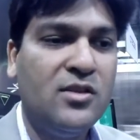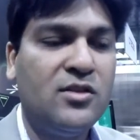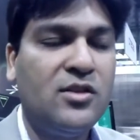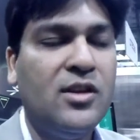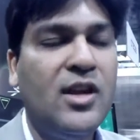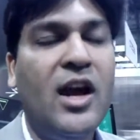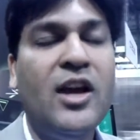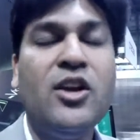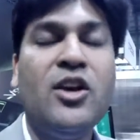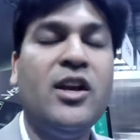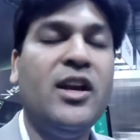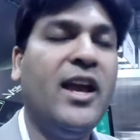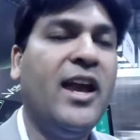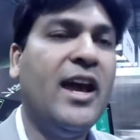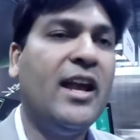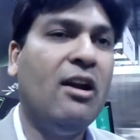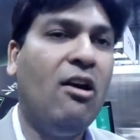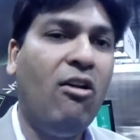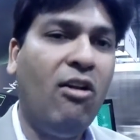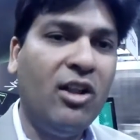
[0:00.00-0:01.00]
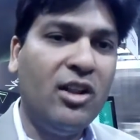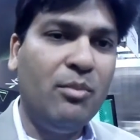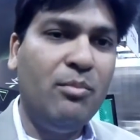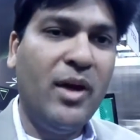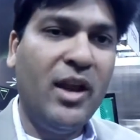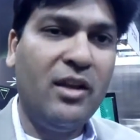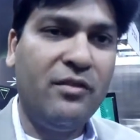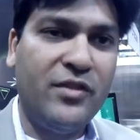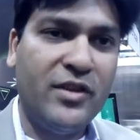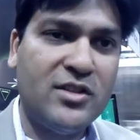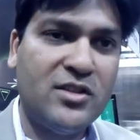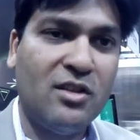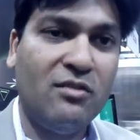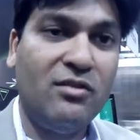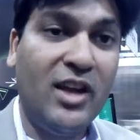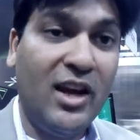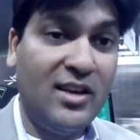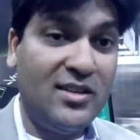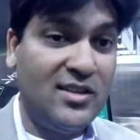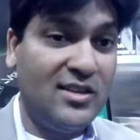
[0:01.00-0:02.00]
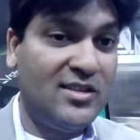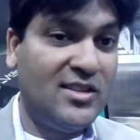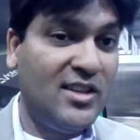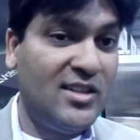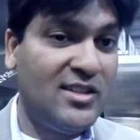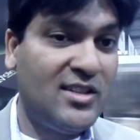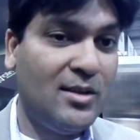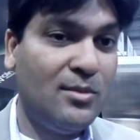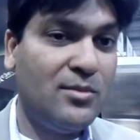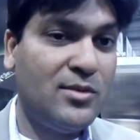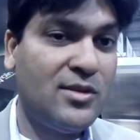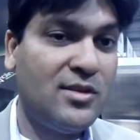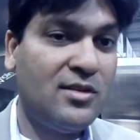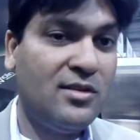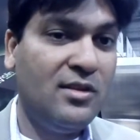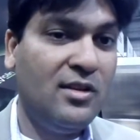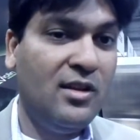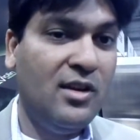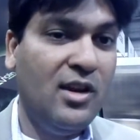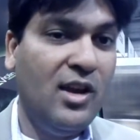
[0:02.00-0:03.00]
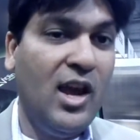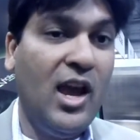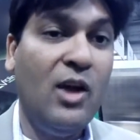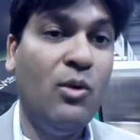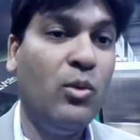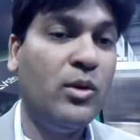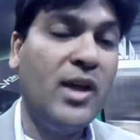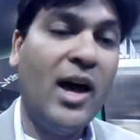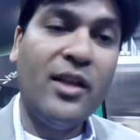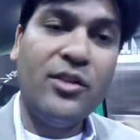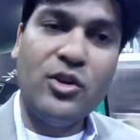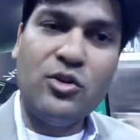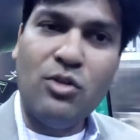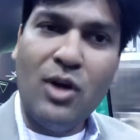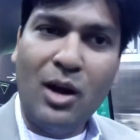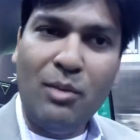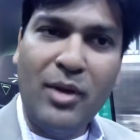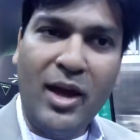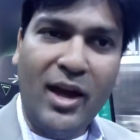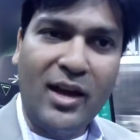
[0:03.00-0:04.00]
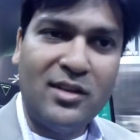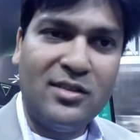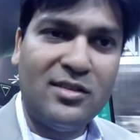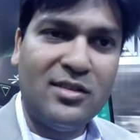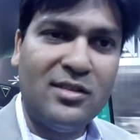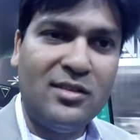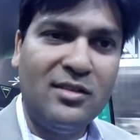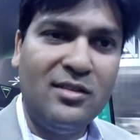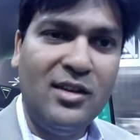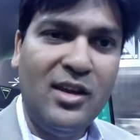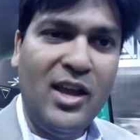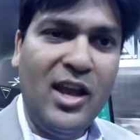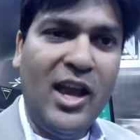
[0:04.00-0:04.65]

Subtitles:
So now you're going to get all the benefits of legacy systems without the drawbacks,